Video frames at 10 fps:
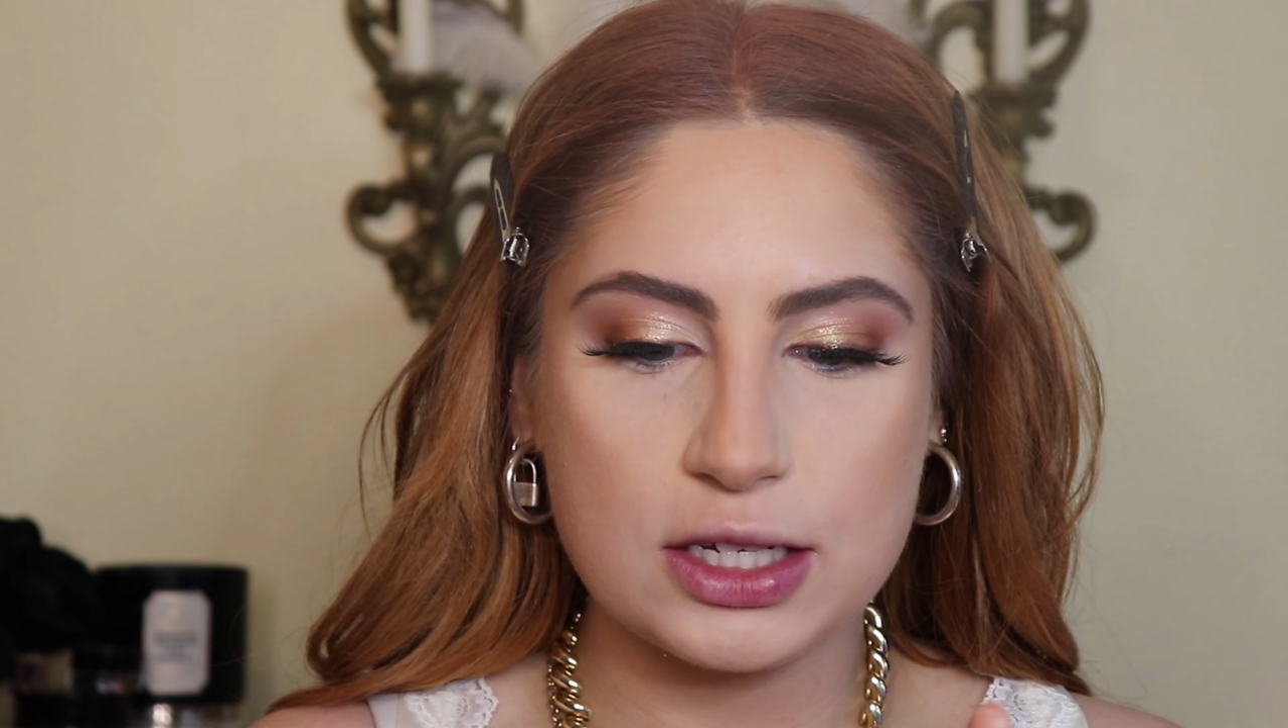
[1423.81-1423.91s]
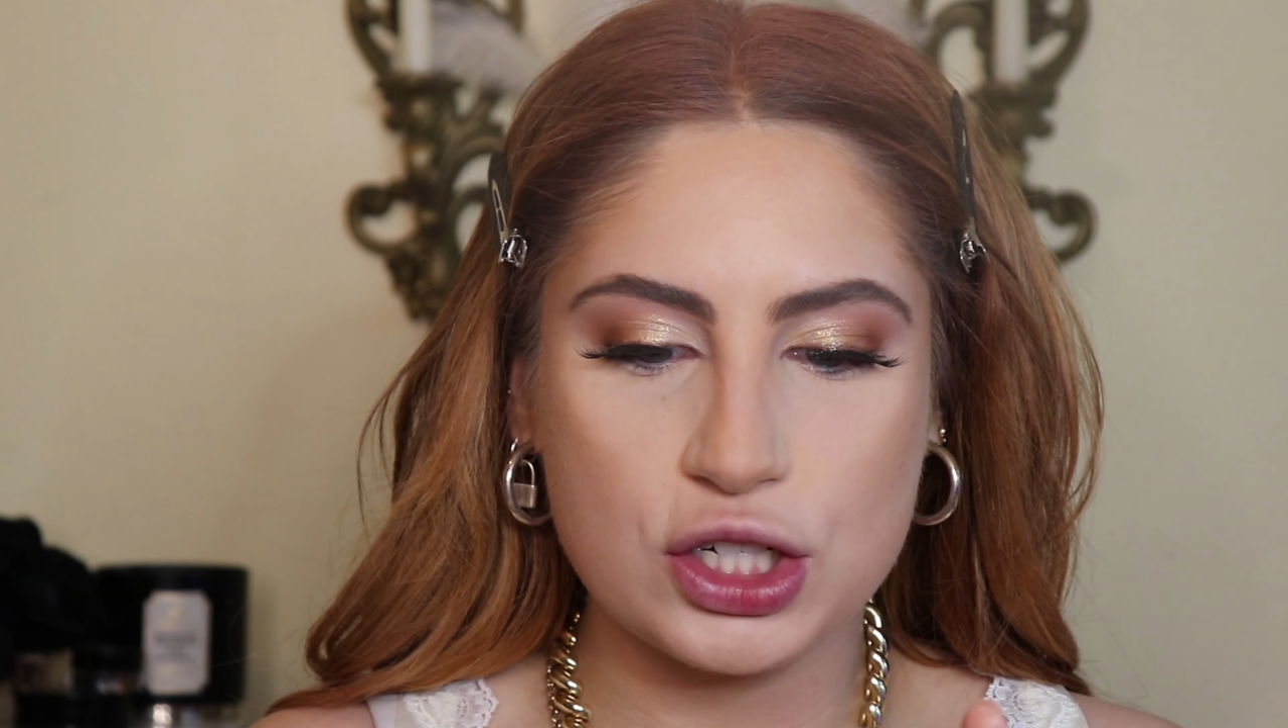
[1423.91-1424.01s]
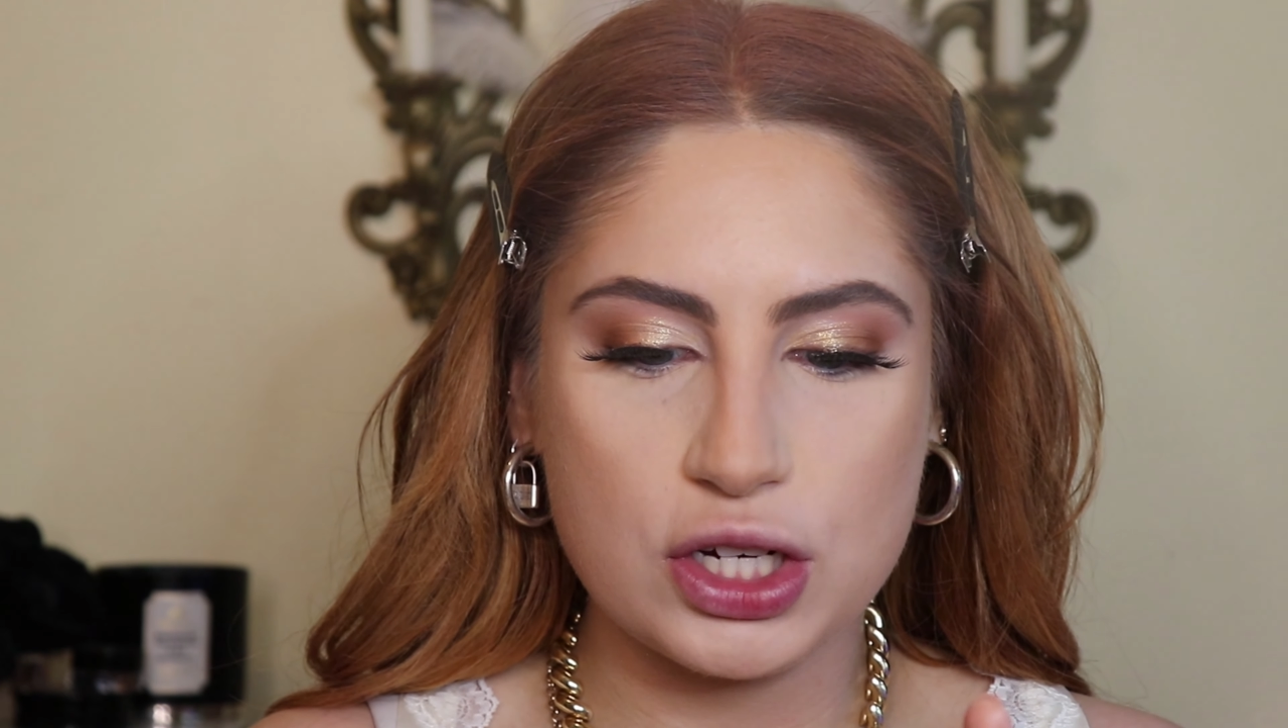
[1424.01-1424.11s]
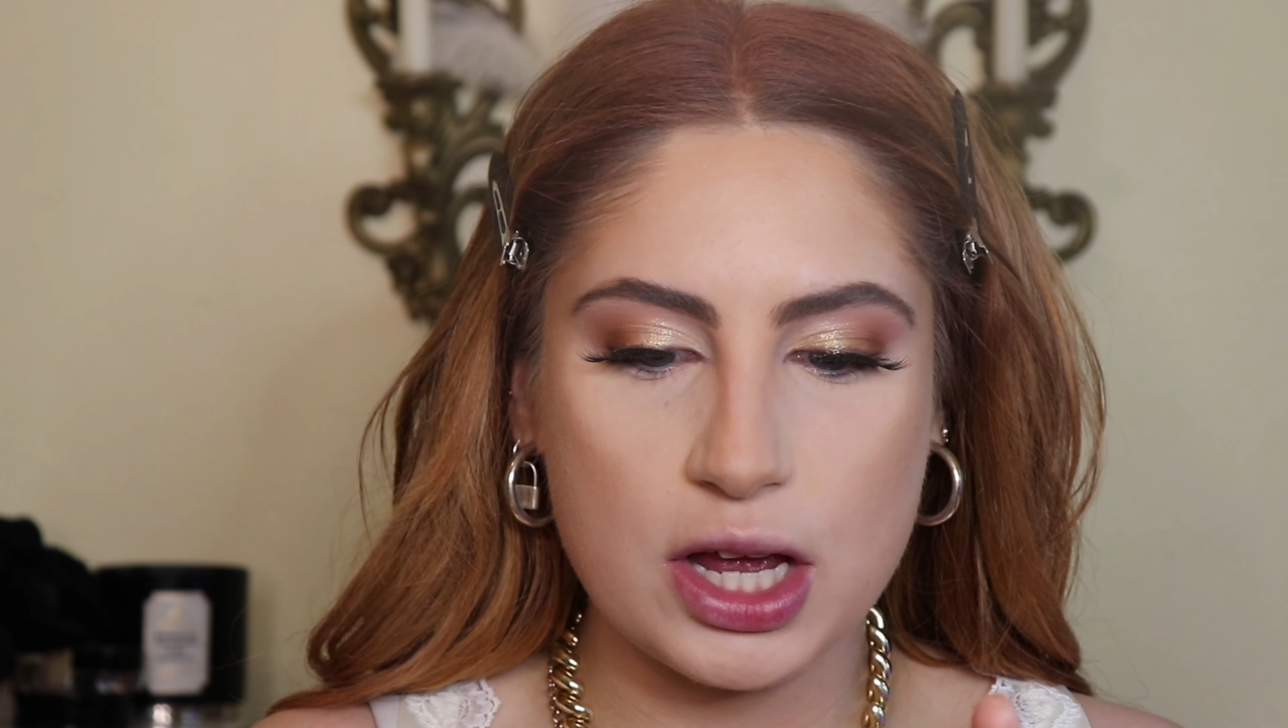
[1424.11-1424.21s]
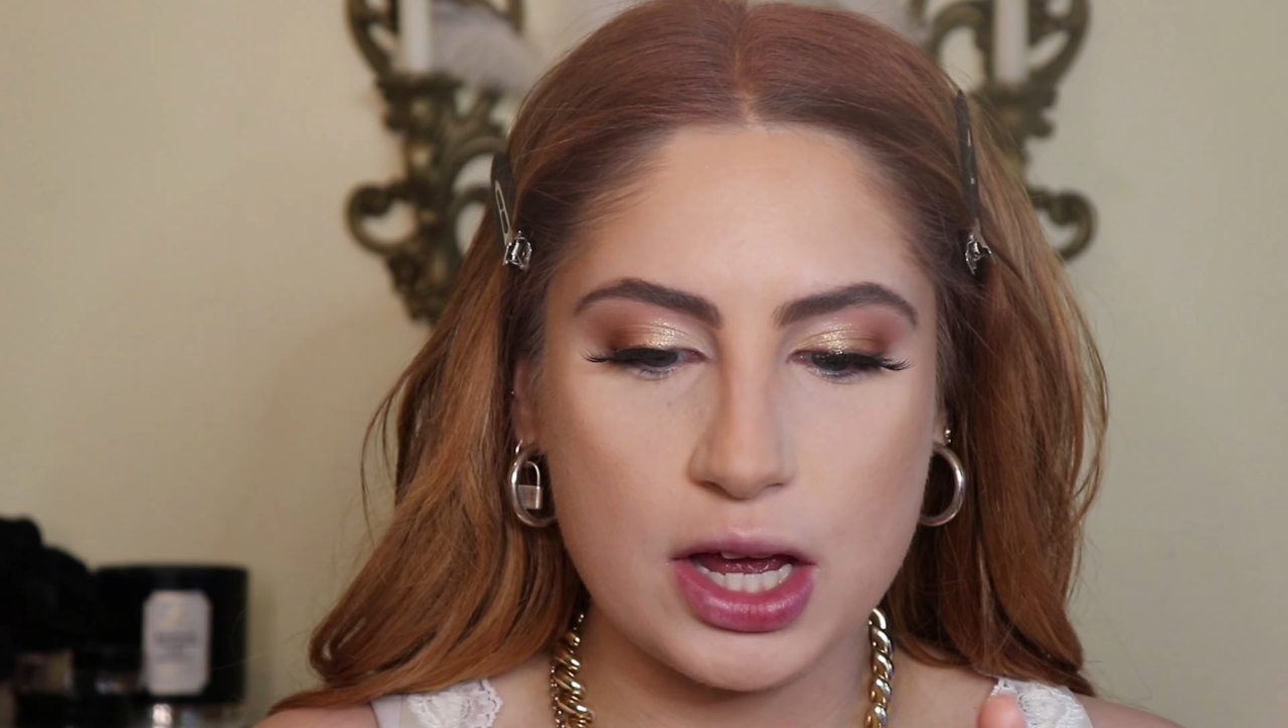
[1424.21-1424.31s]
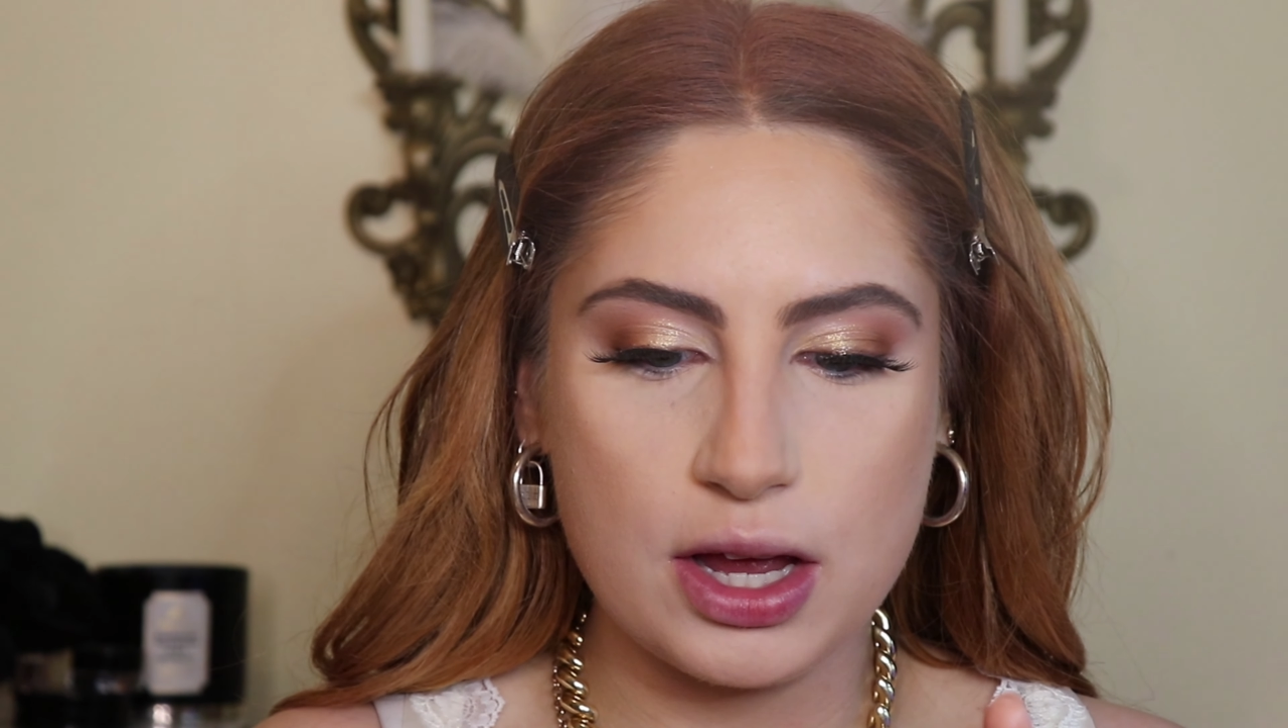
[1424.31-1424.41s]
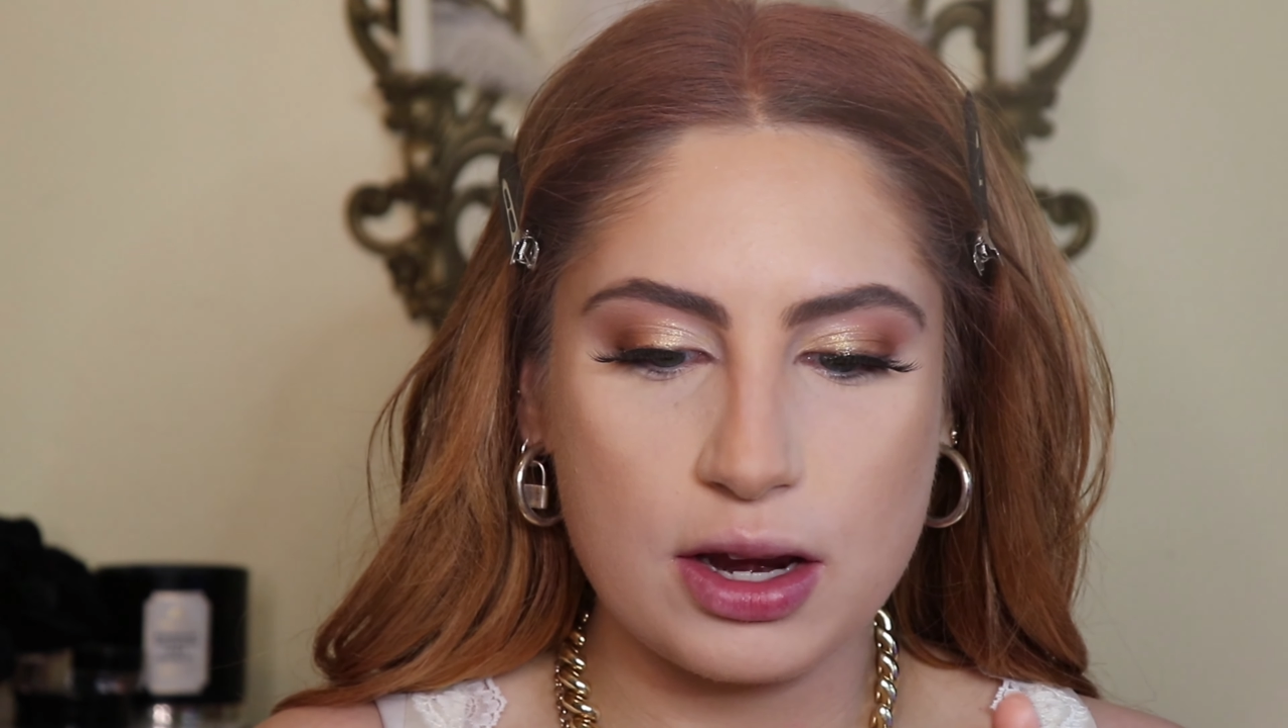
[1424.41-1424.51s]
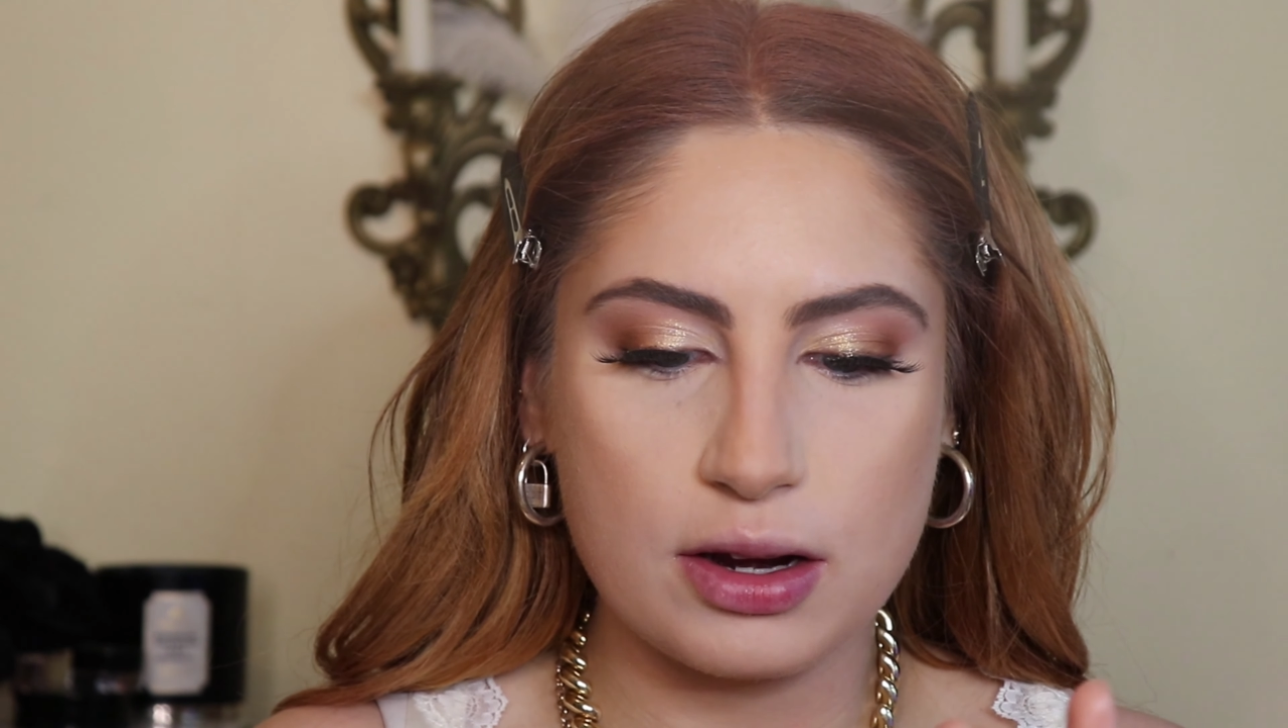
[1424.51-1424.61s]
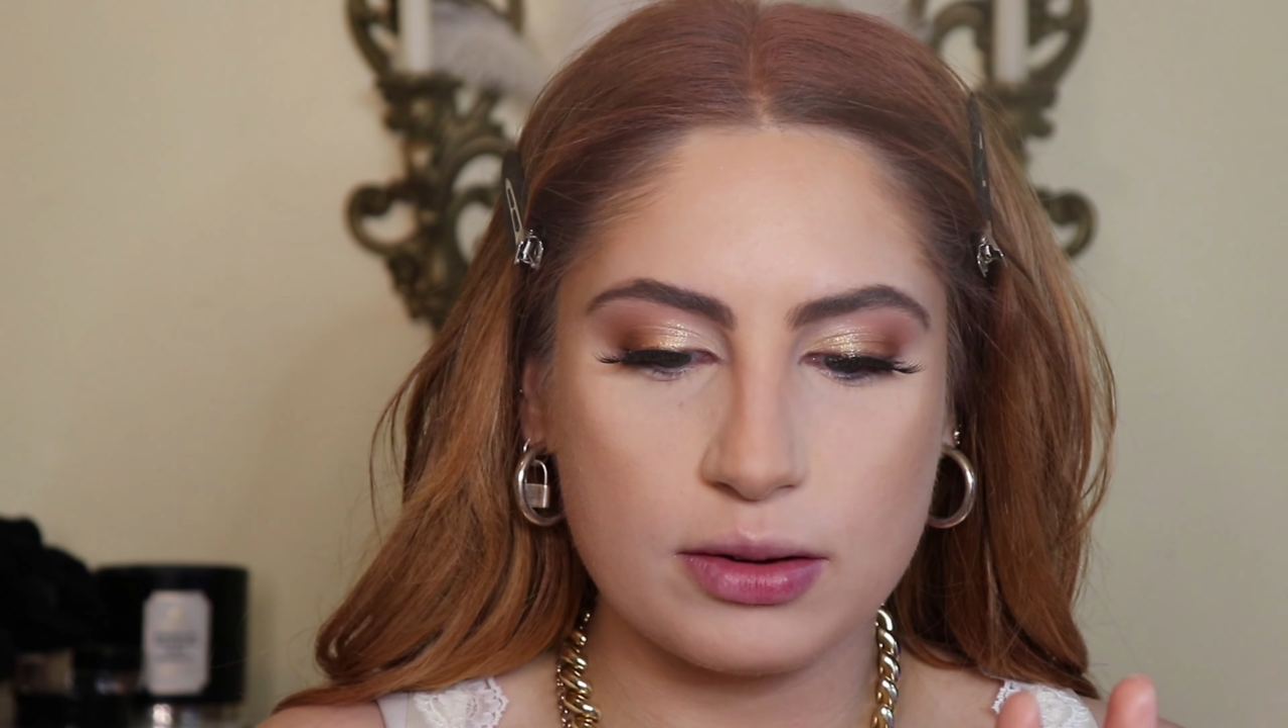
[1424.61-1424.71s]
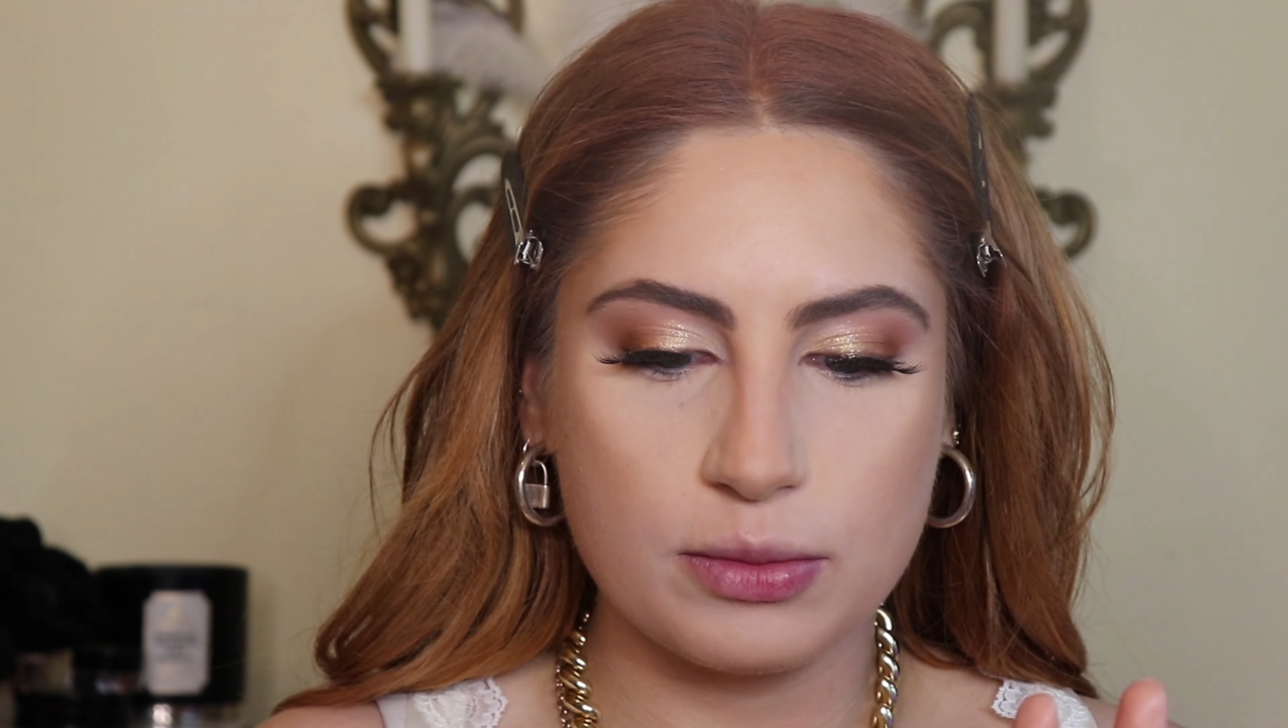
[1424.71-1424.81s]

the shade,